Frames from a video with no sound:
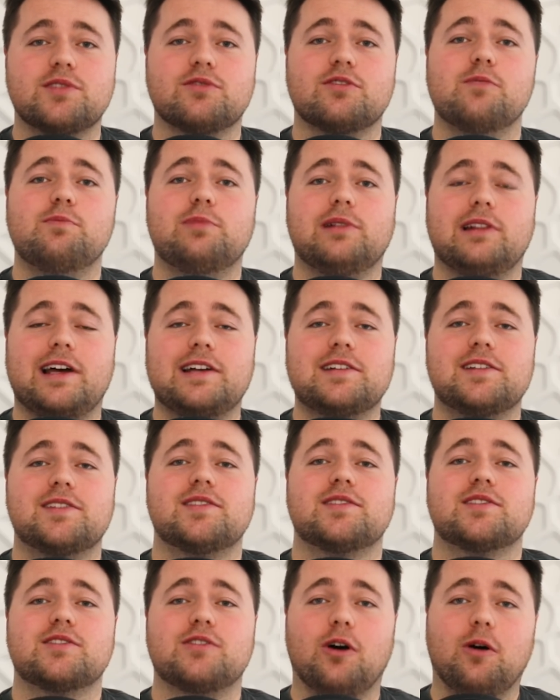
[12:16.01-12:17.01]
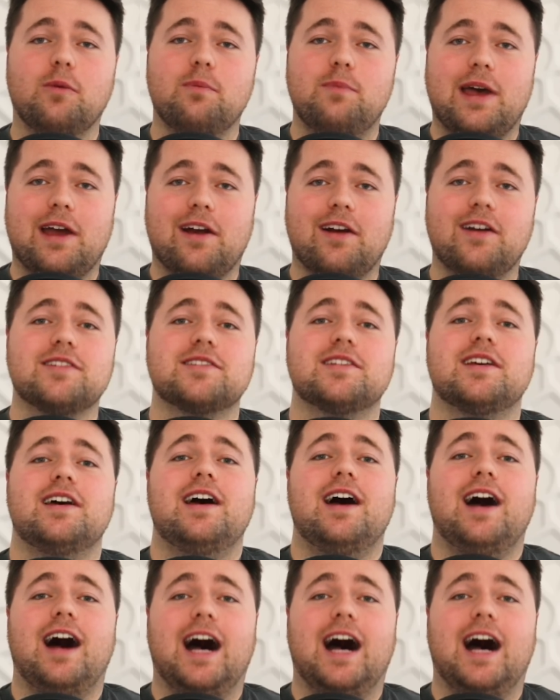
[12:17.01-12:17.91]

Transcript: to replace Scott Barrett